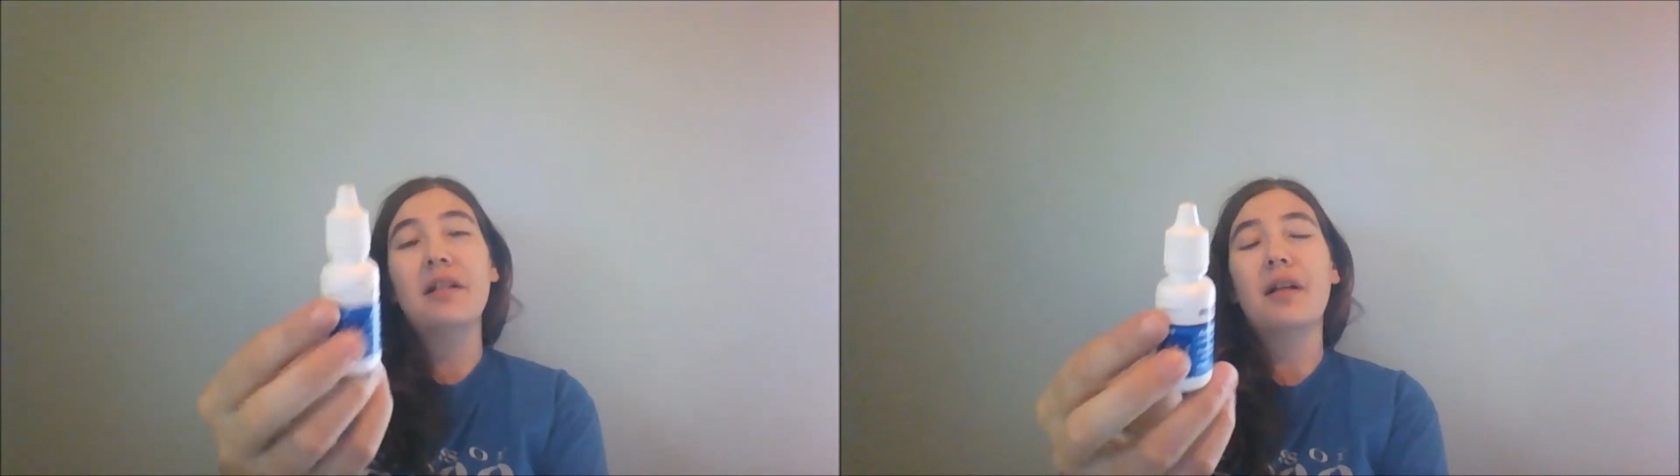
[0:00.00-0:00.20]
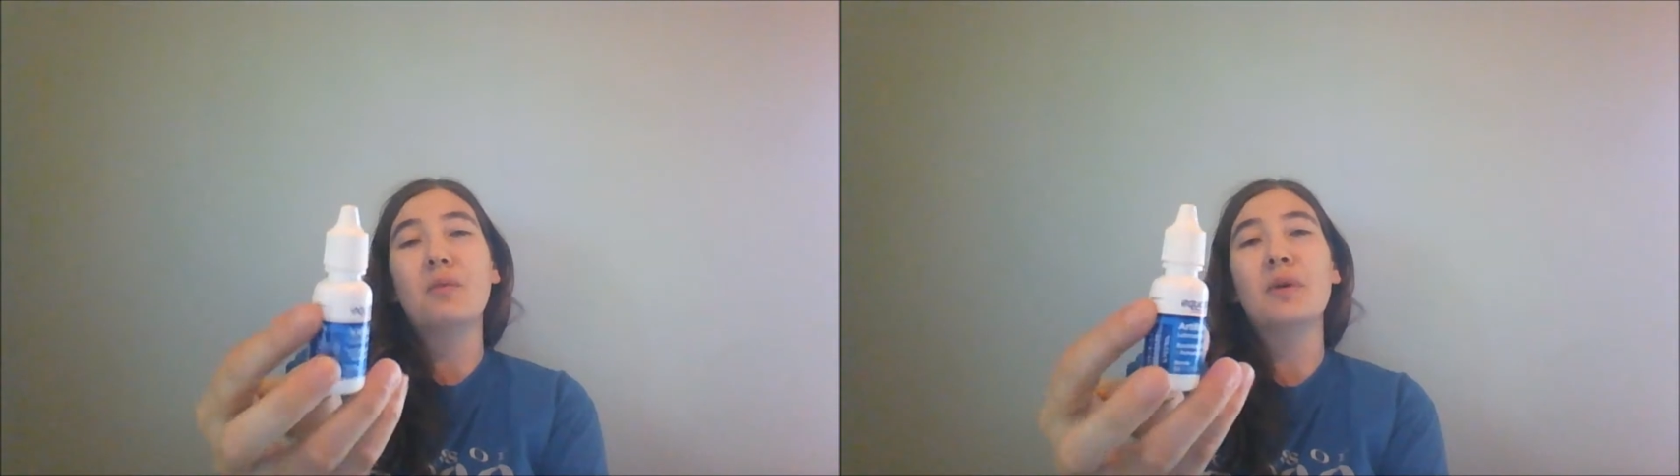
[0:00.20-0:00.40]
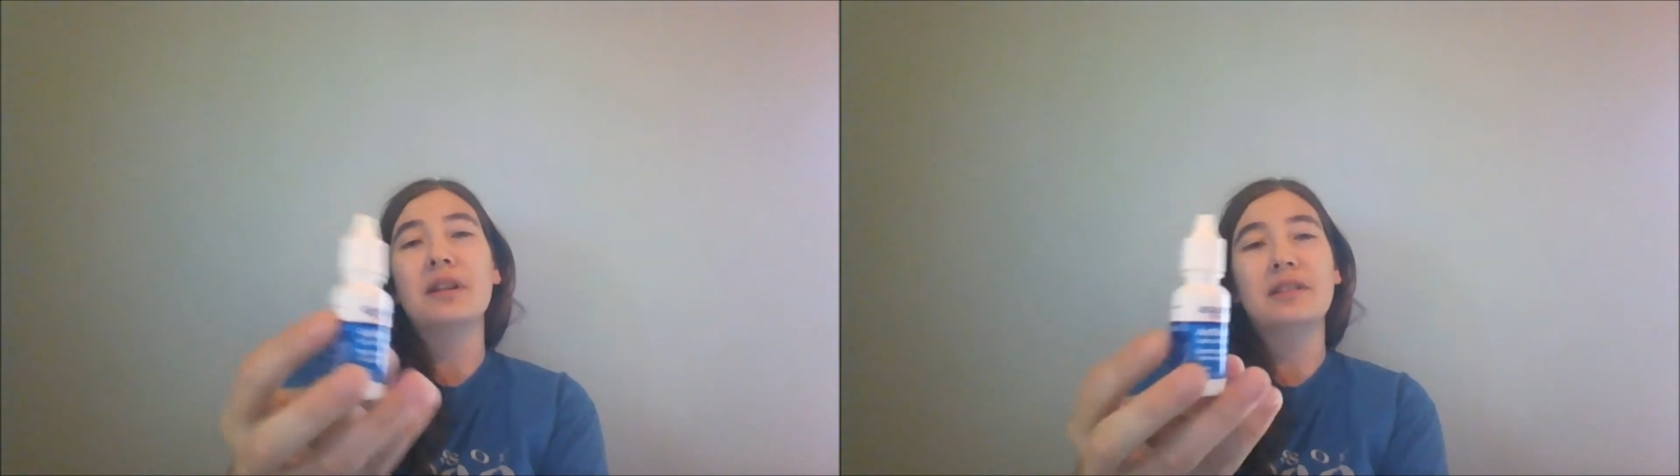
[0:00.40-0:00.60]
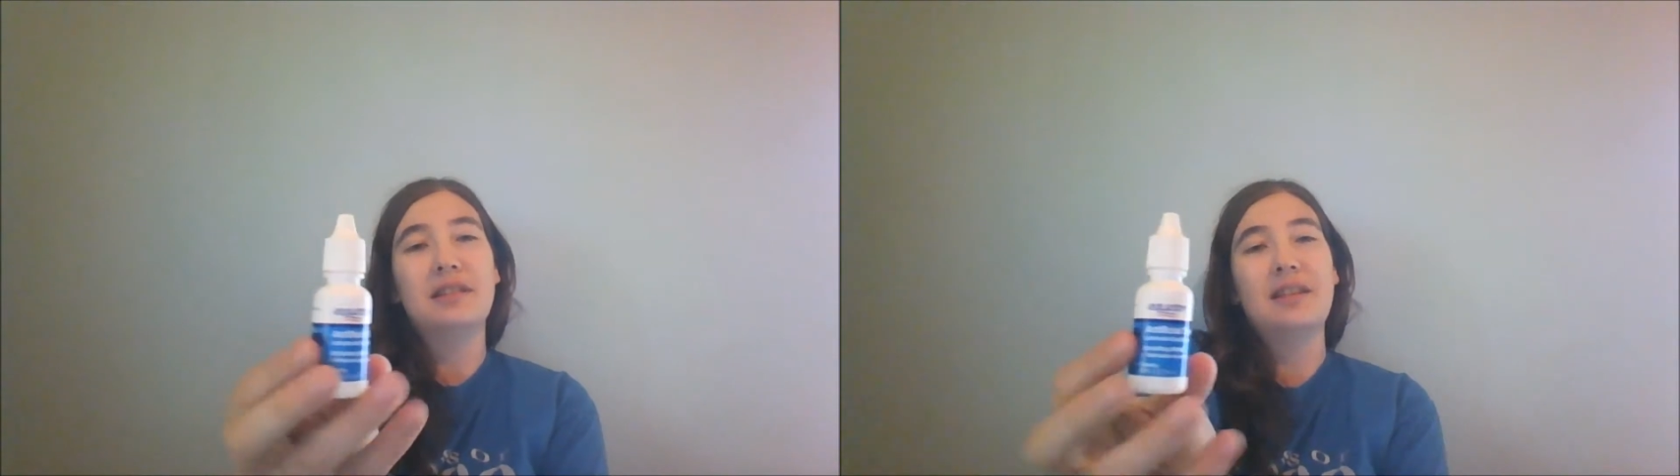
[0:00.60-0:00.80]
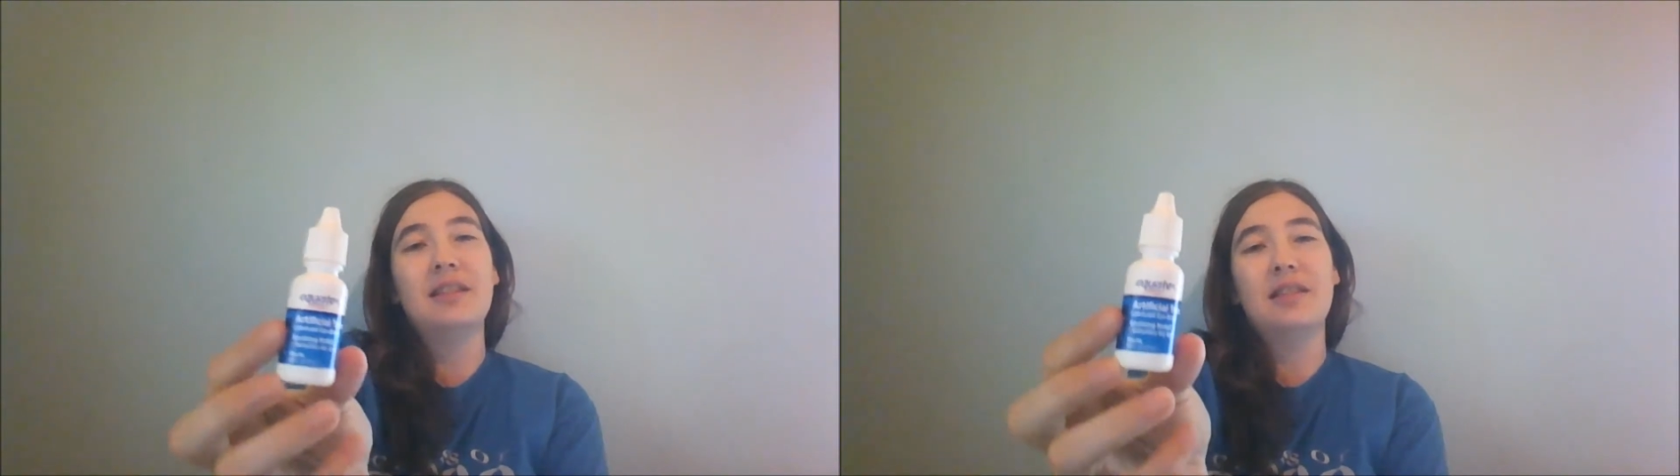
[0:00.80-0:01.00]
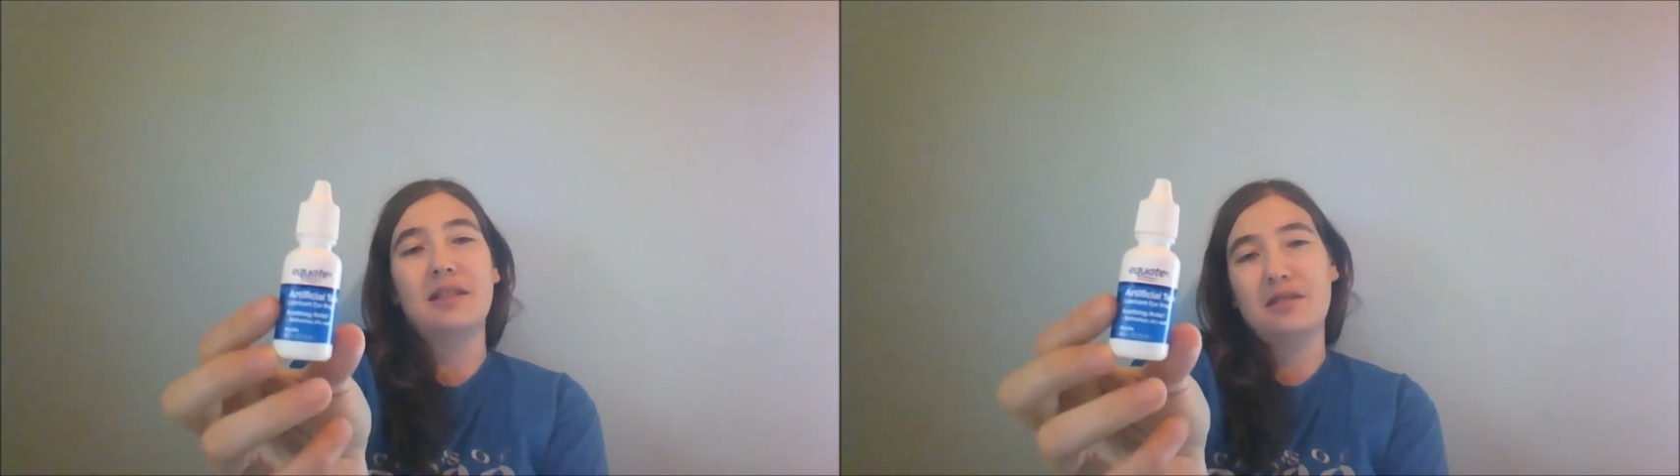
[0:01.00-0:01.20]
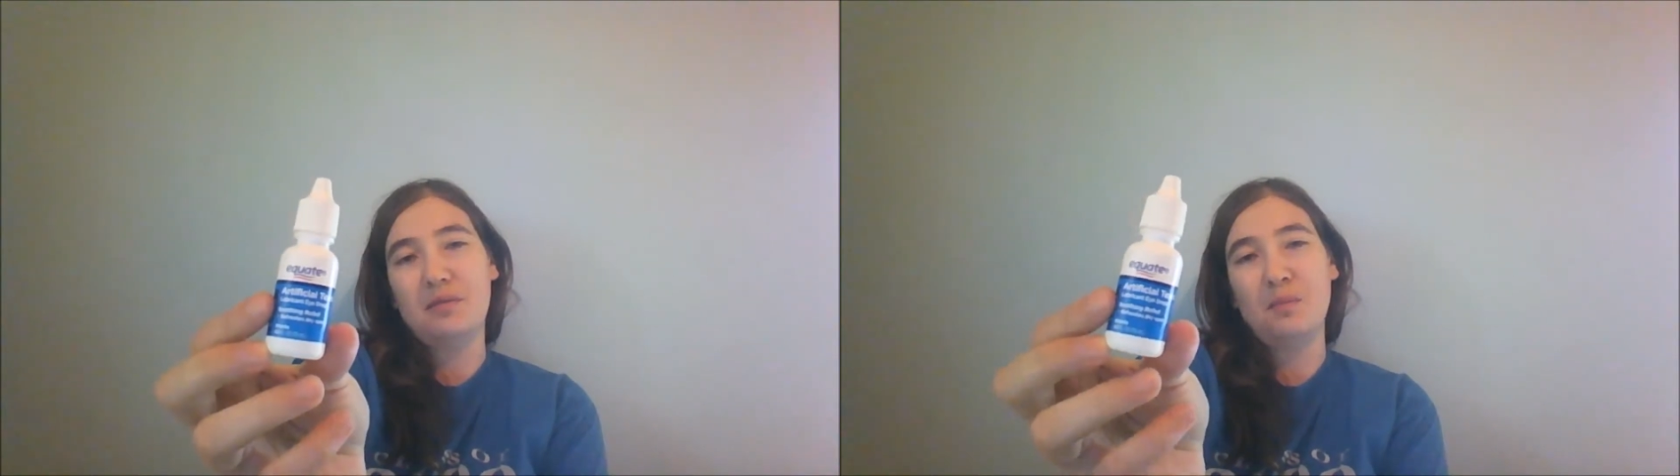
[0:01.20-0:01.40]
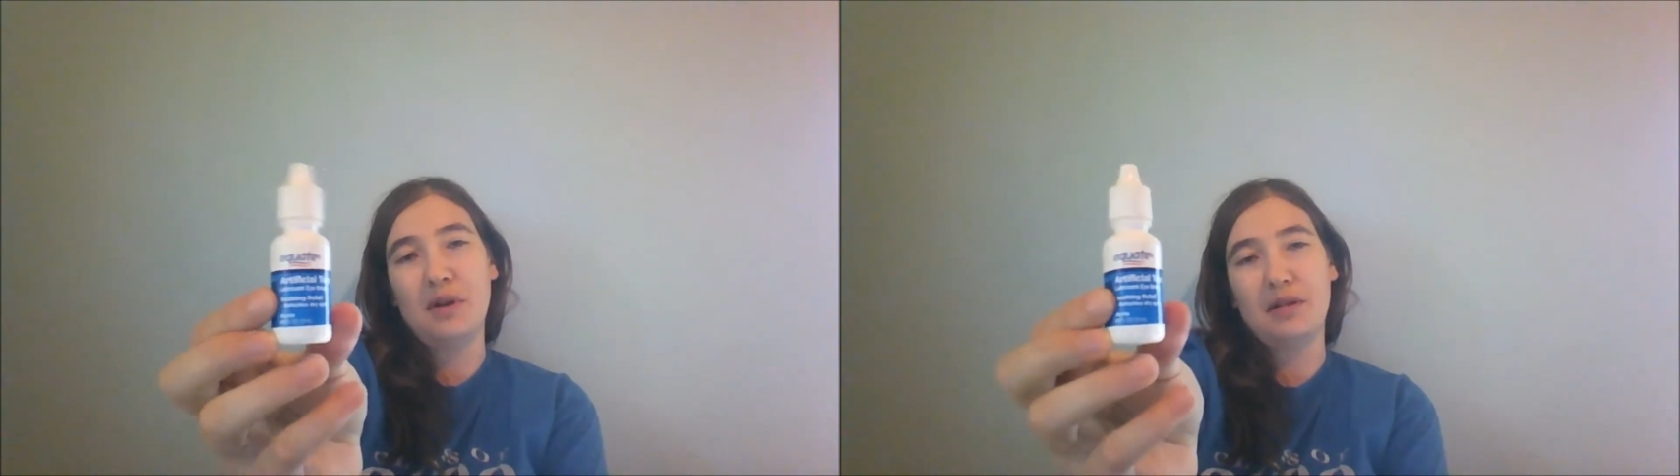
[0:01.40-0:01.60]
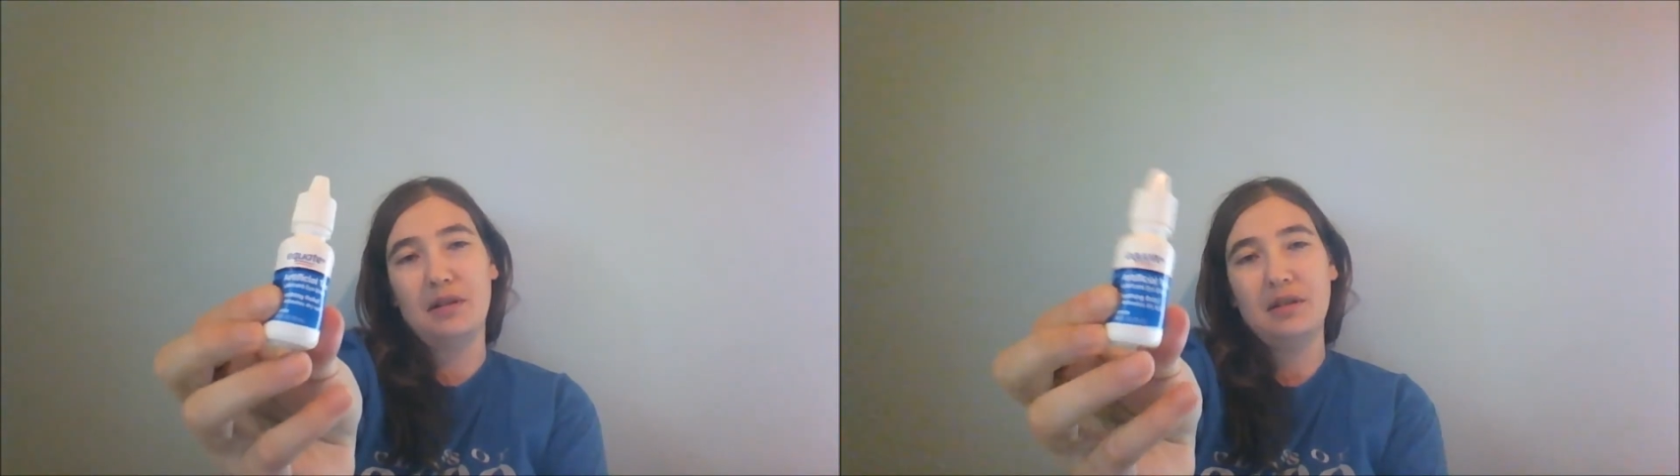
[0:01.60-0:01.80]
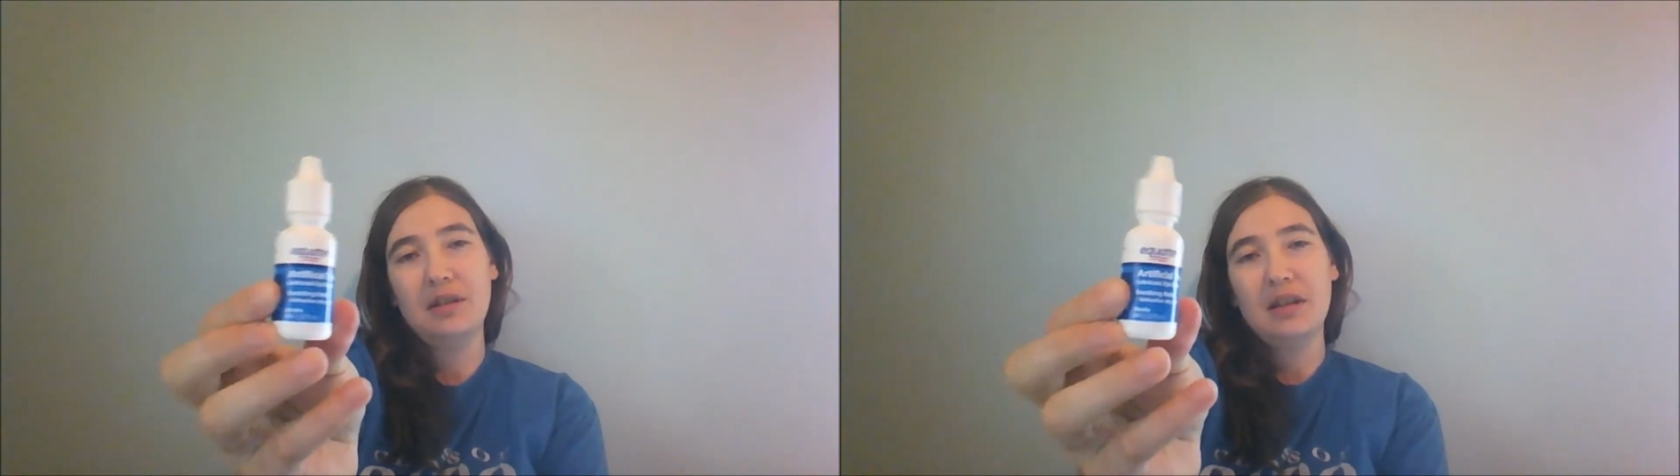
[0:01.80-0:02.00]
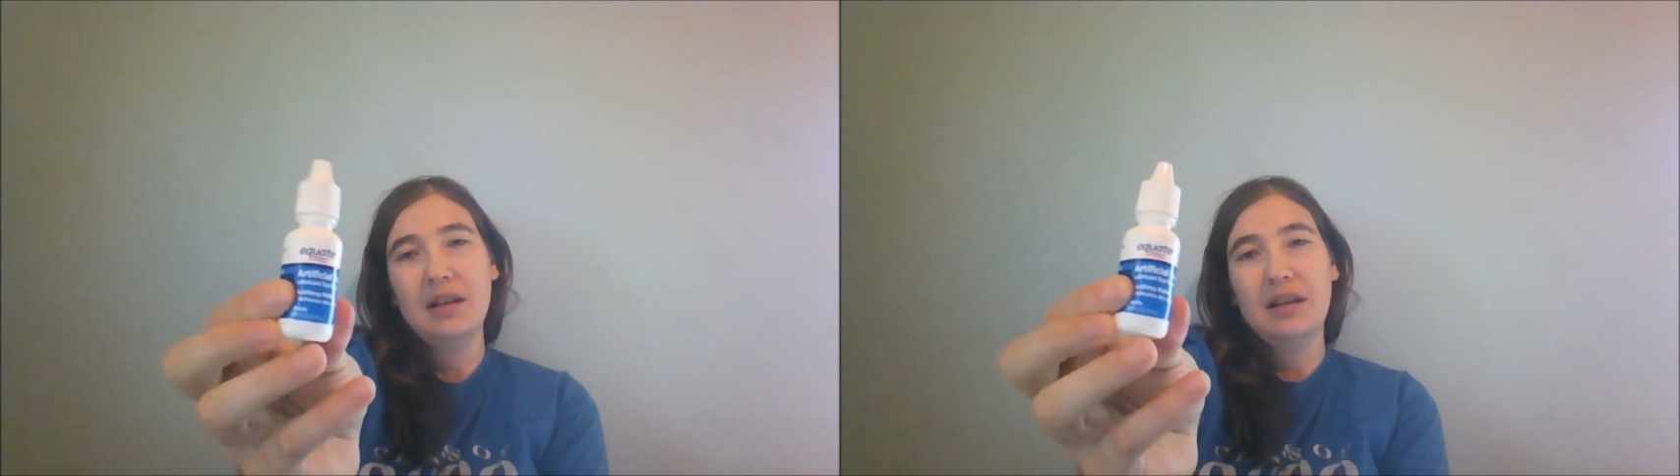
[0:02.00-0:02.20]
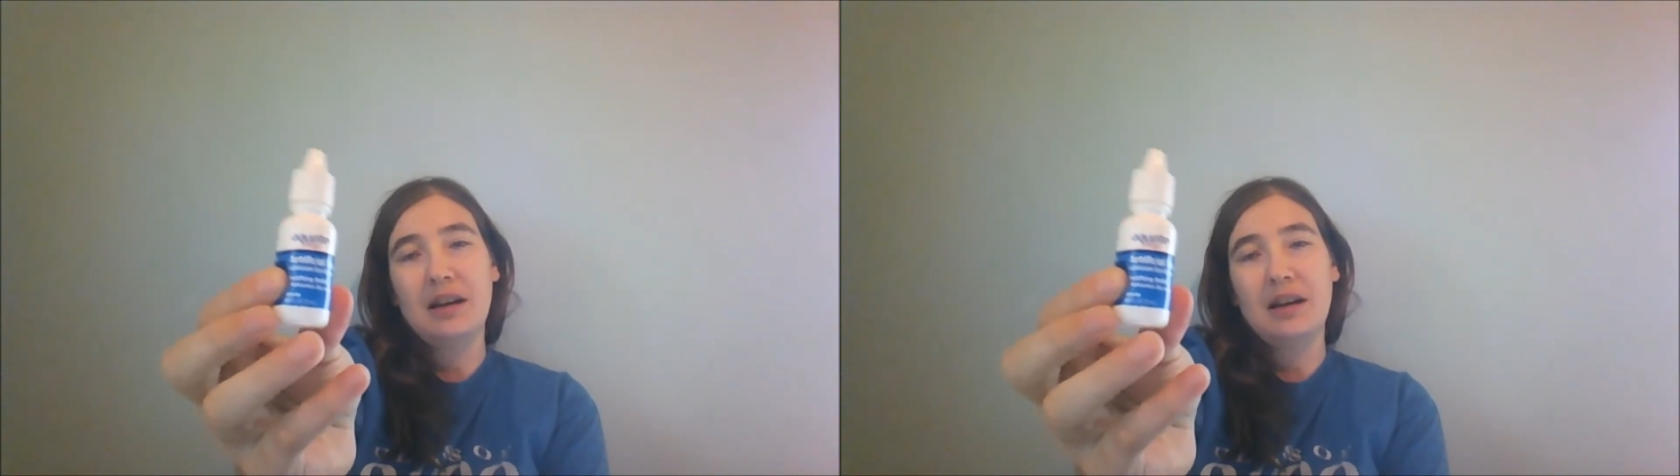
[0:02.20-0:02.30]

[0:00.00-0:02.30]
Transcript: tell what is in this bottle.